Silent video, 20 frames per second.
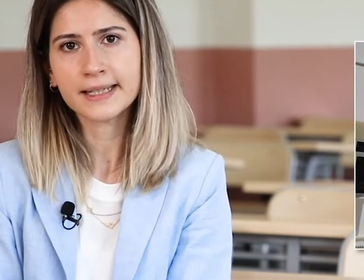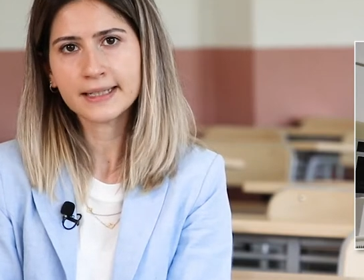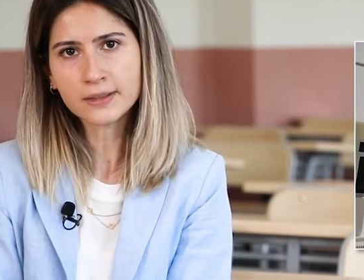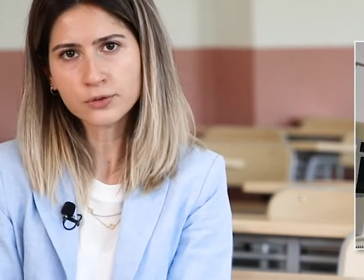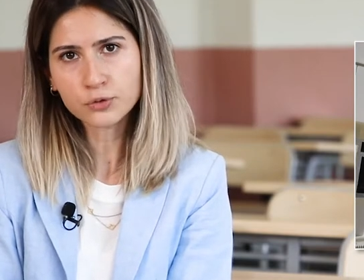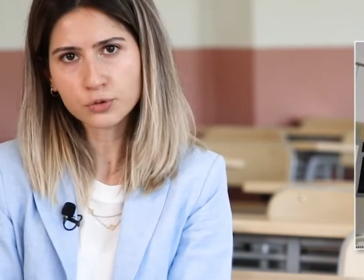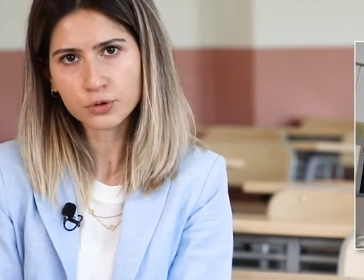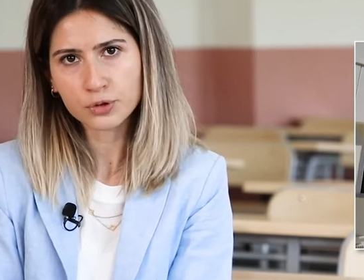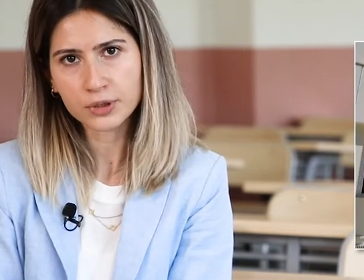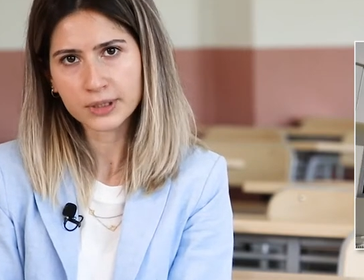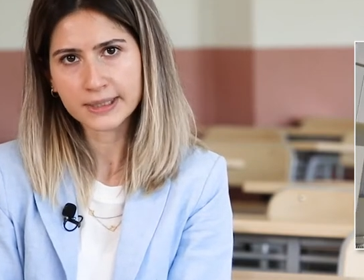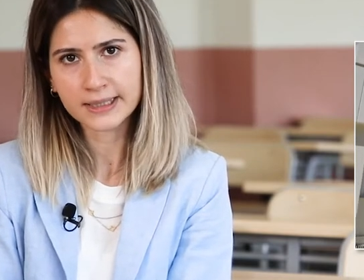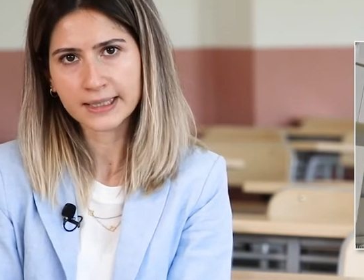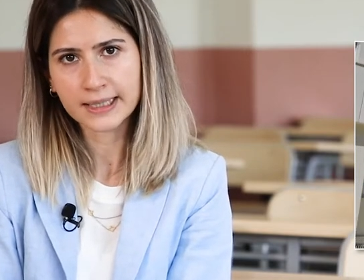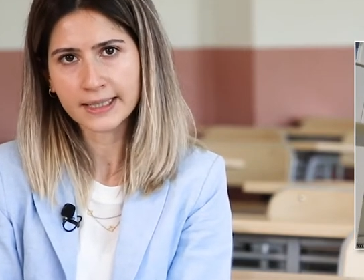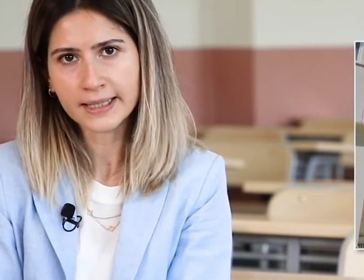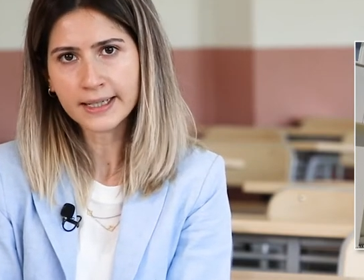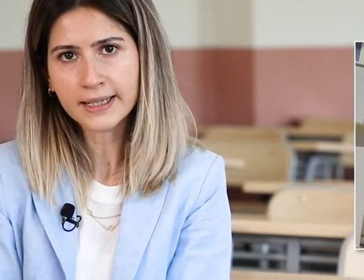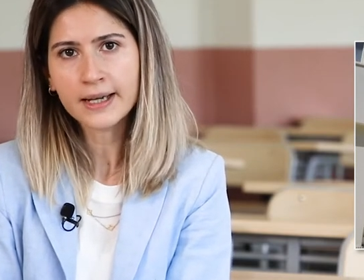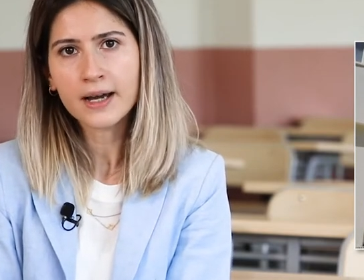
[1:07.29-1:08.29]
an
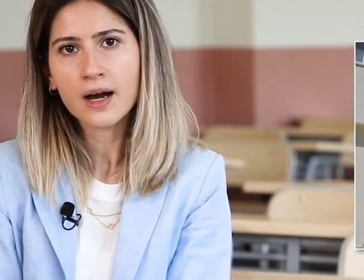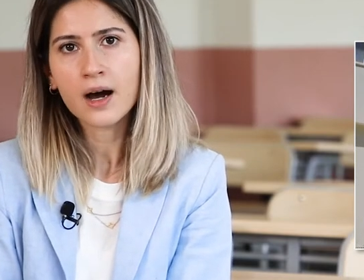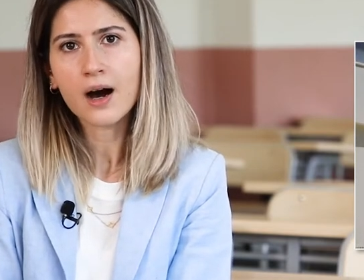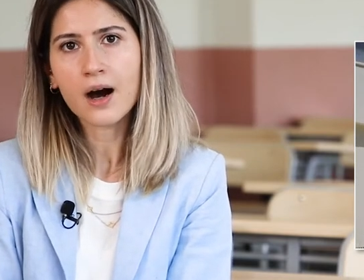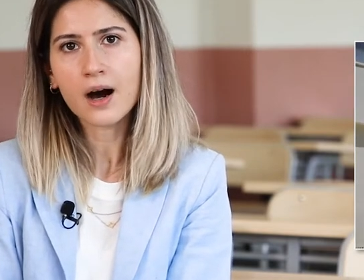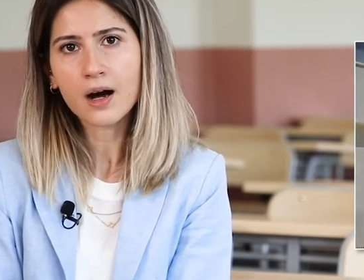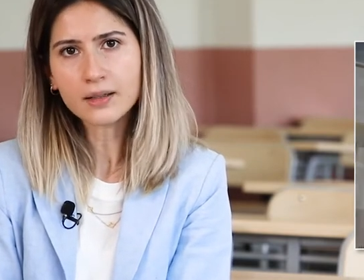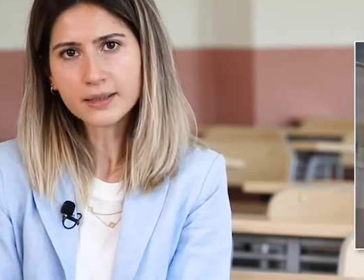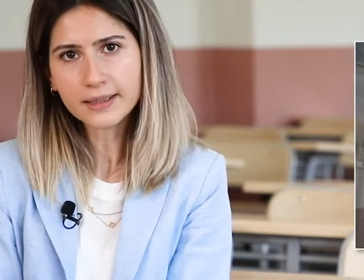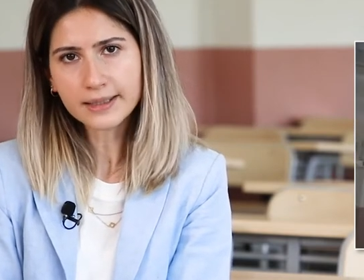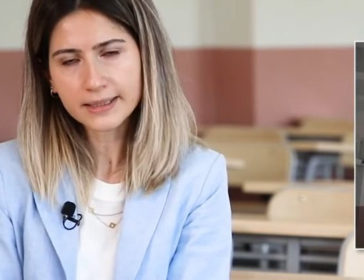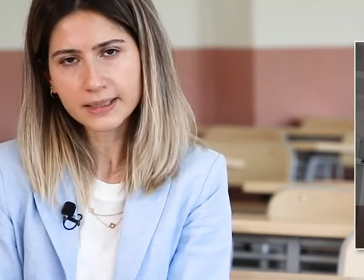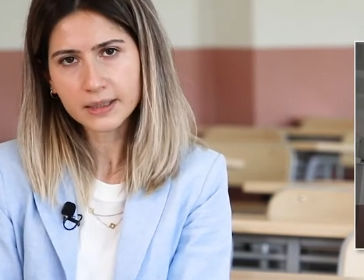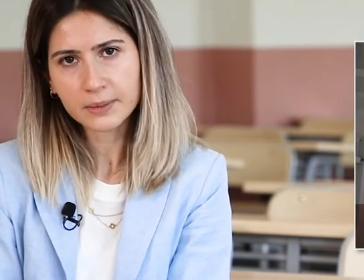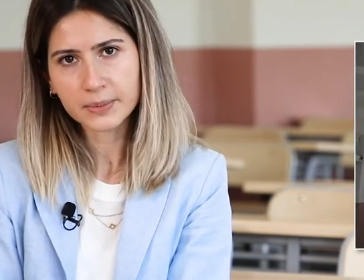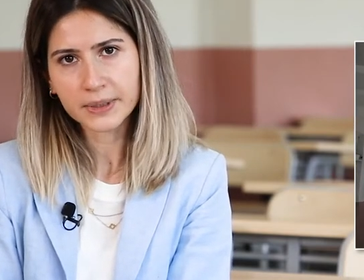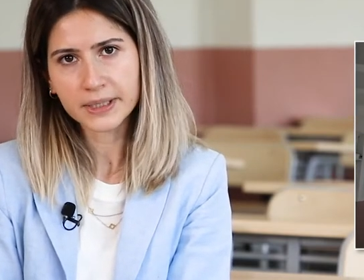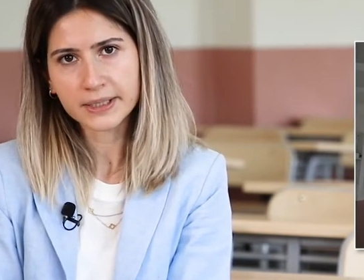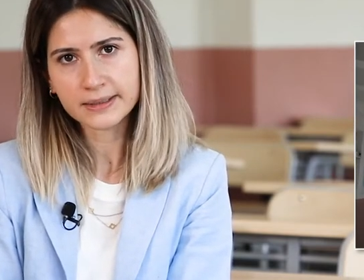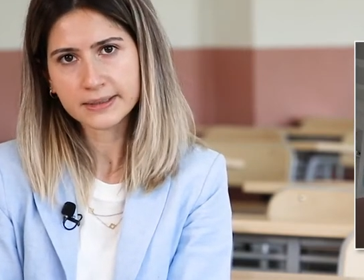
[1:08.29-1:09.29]
optional internship can
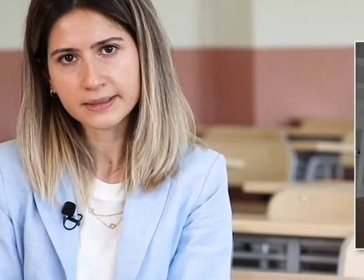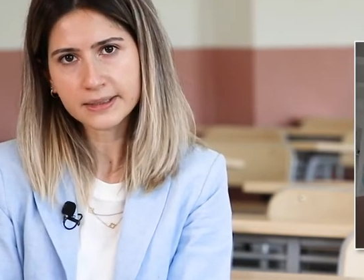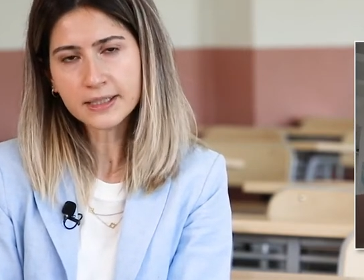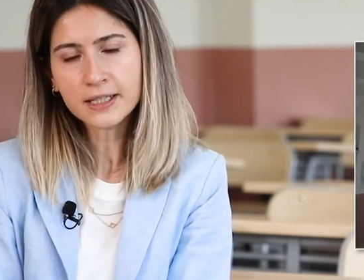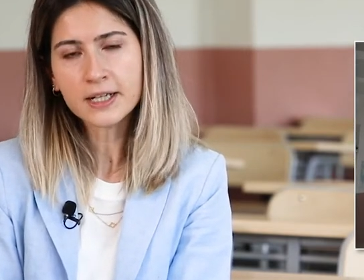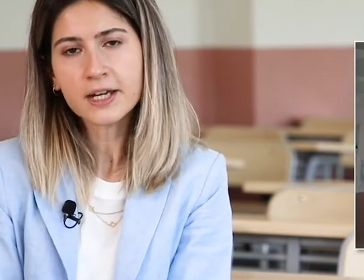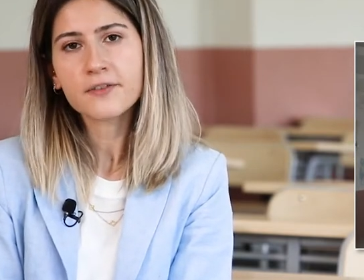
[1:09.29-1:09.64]
be done.